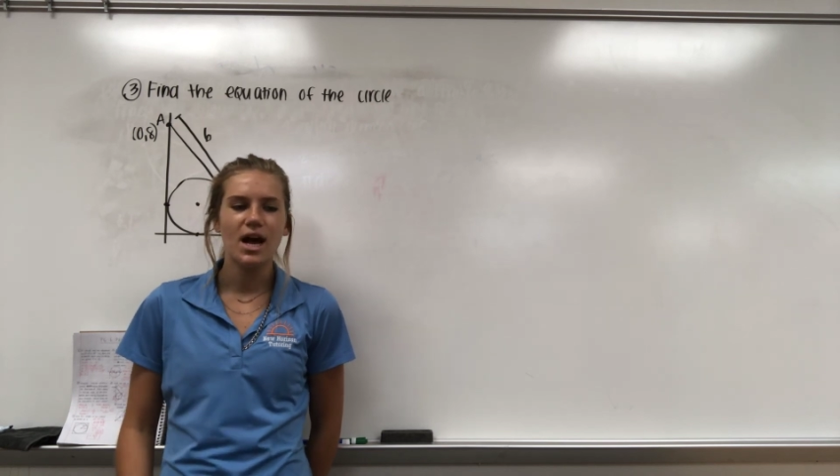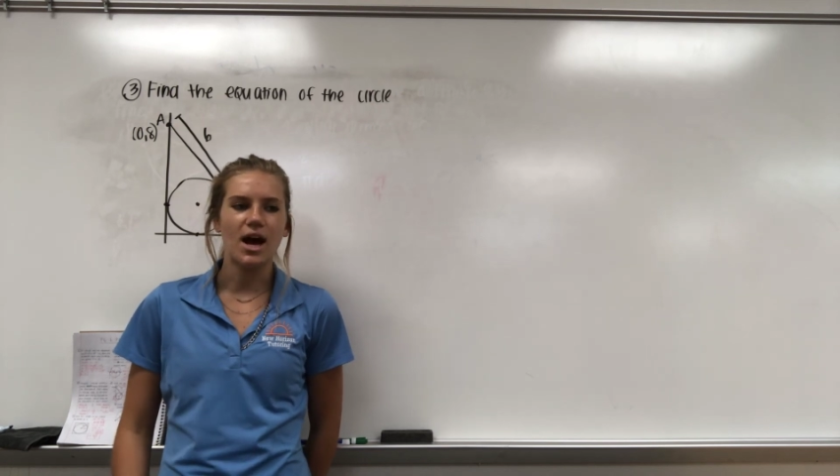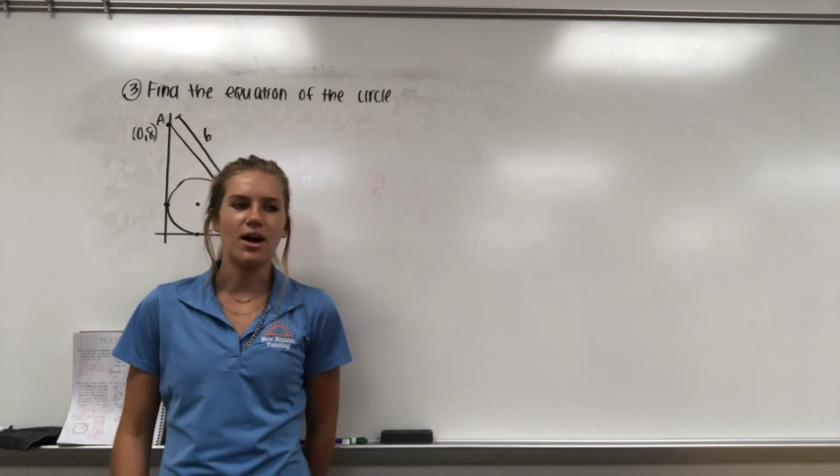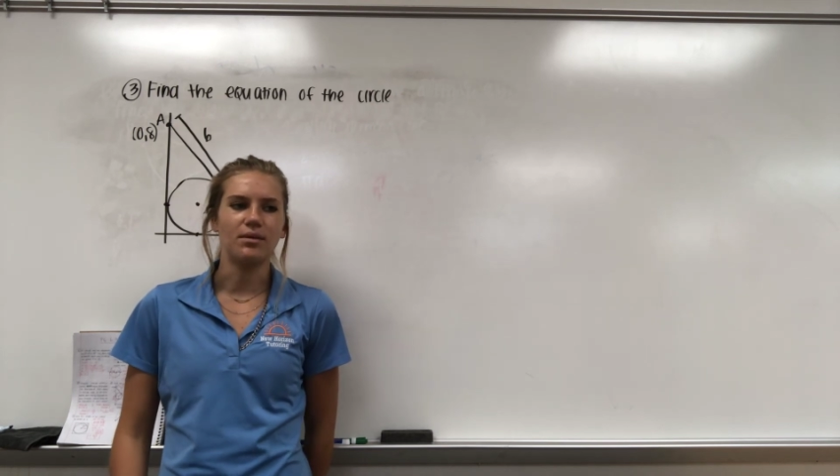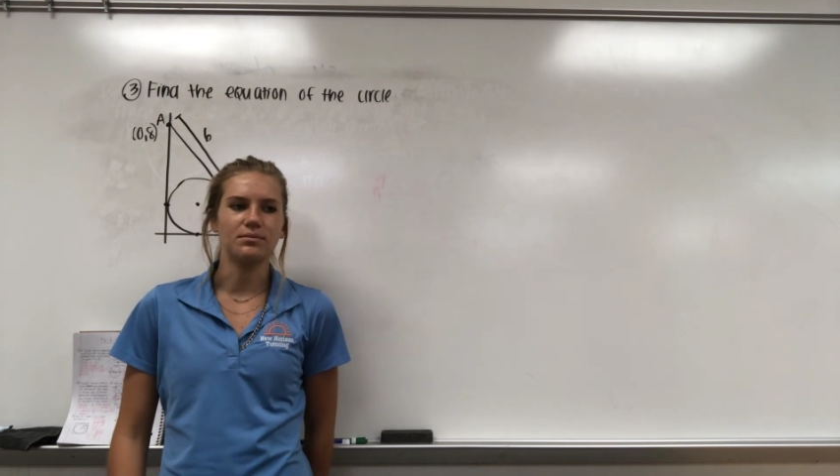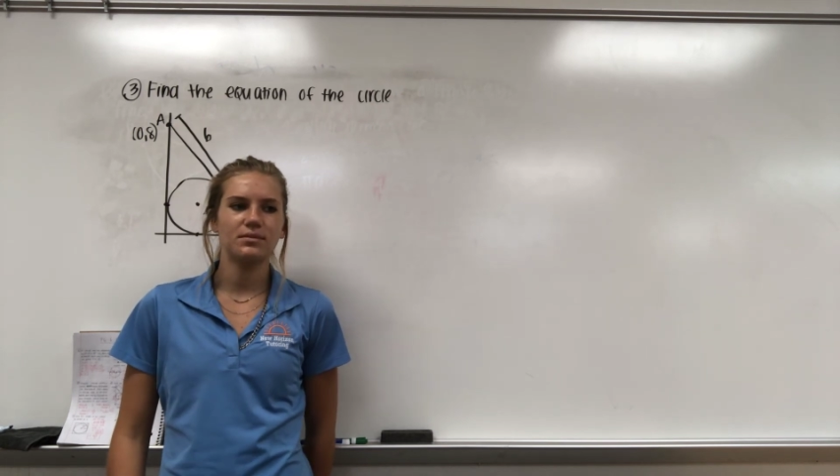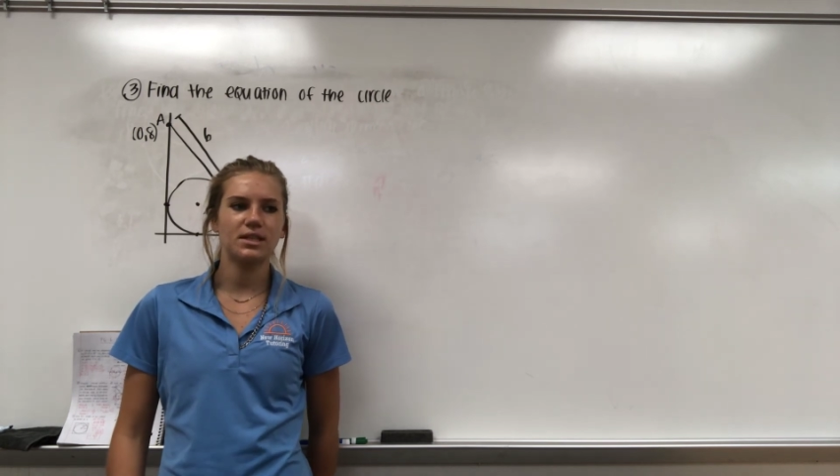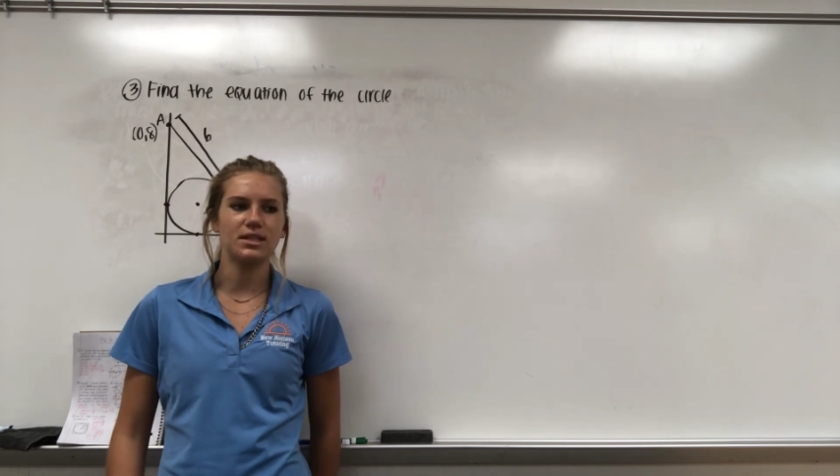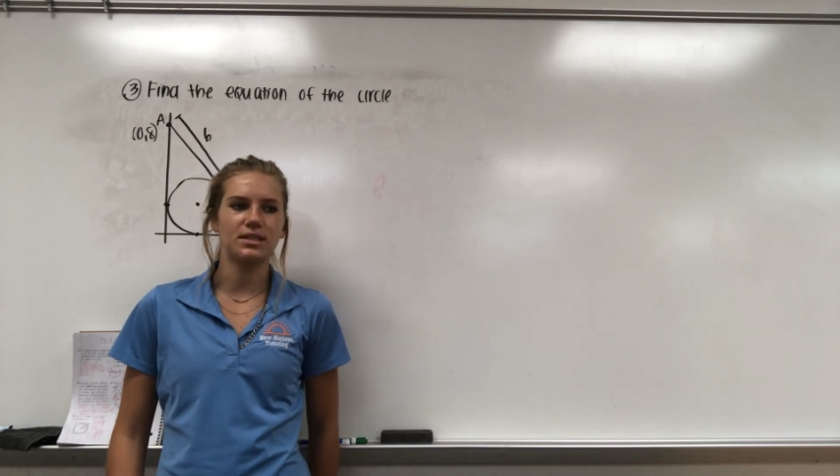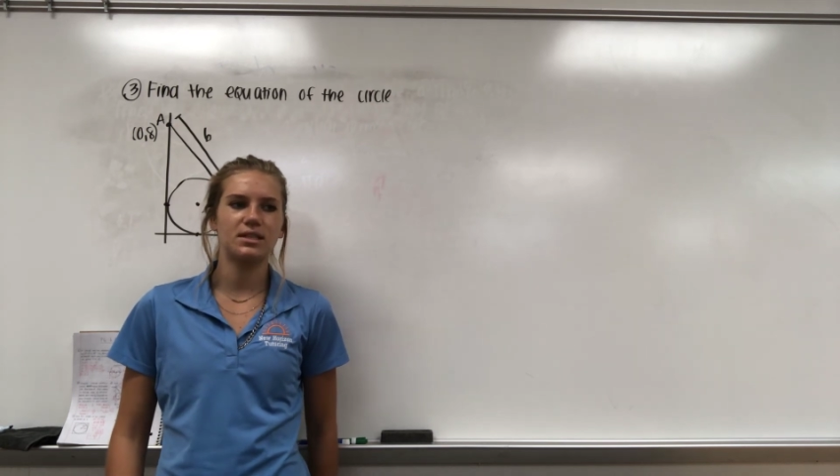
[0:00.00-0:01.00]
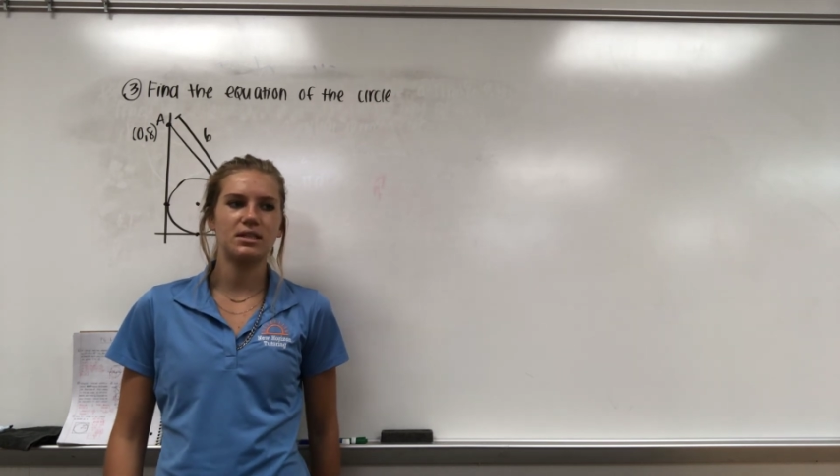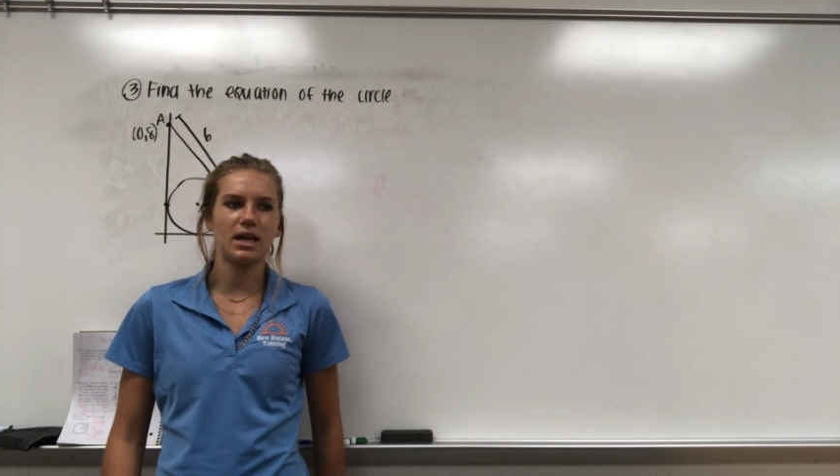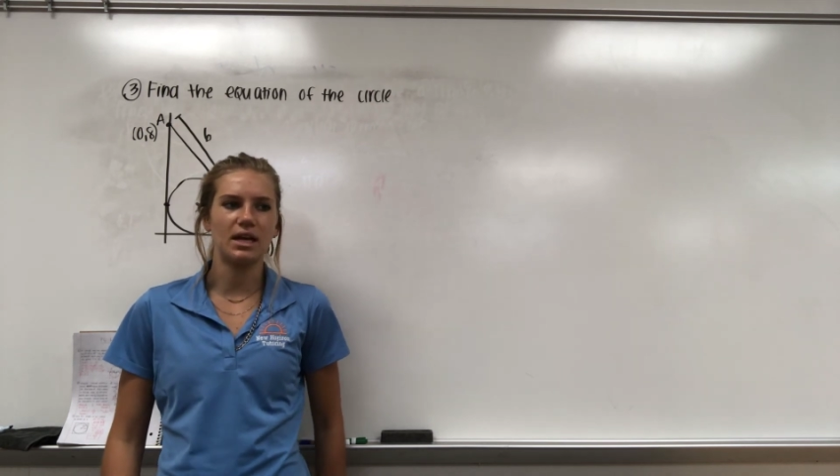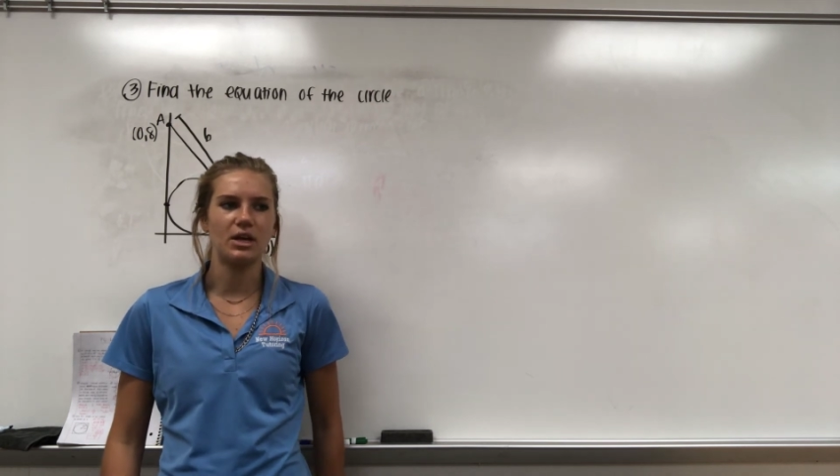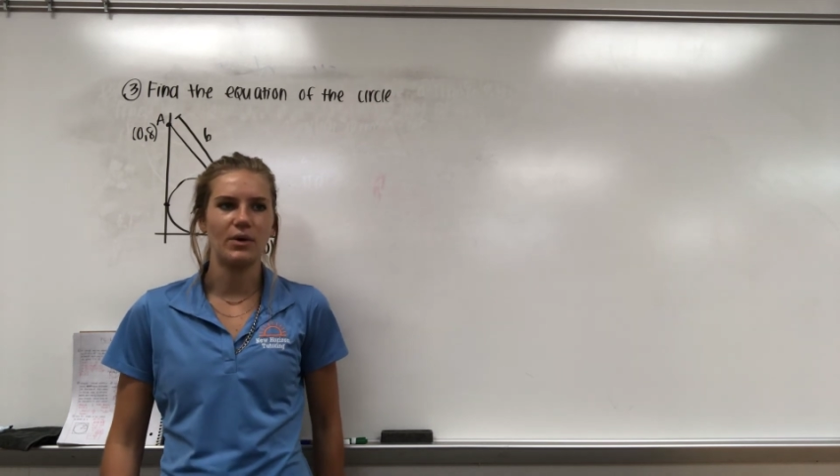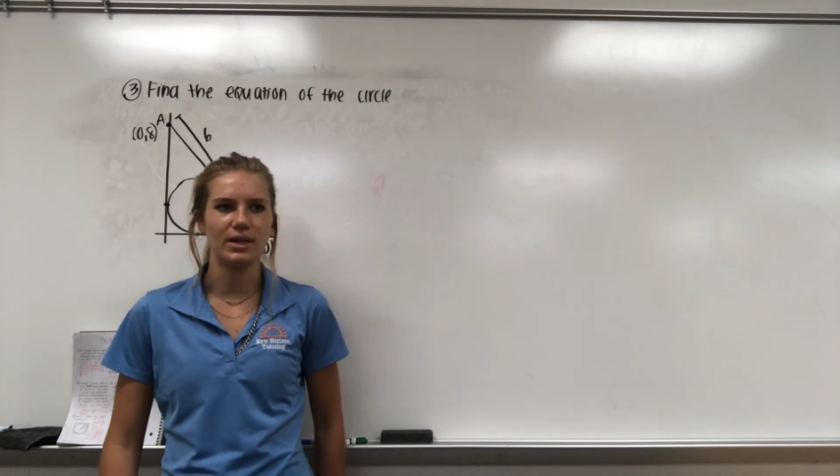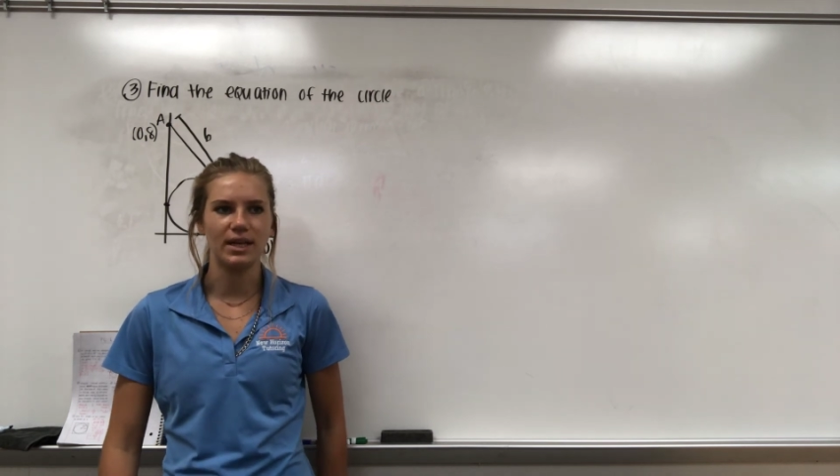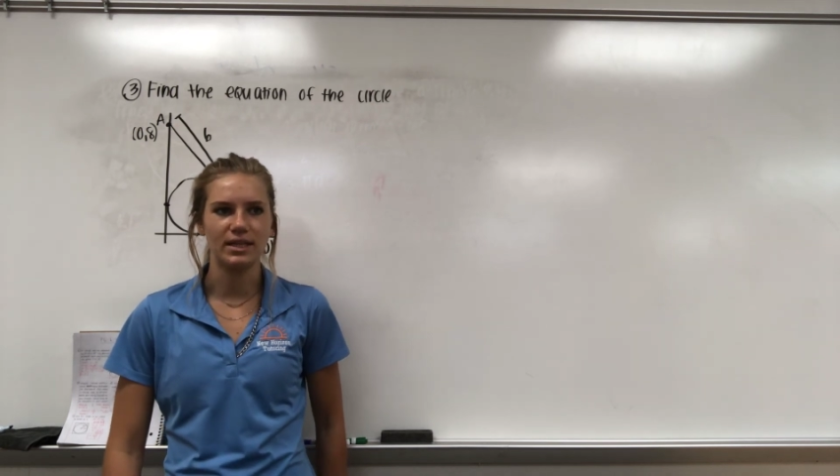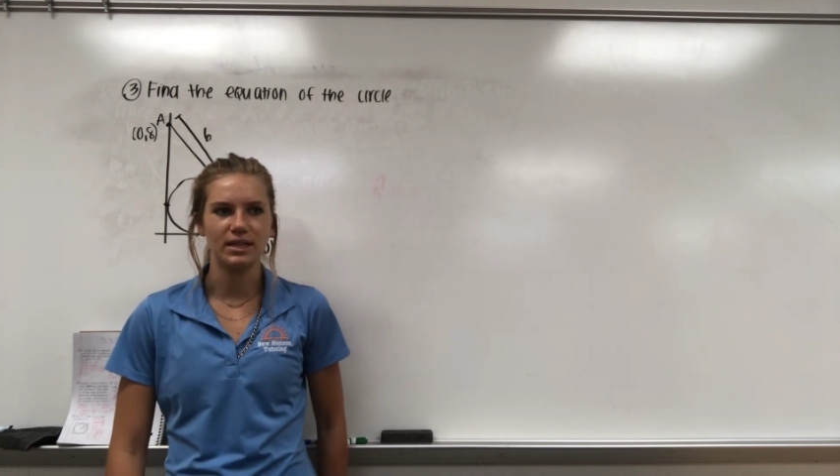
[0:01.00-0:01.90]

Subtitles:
because kind of knowing like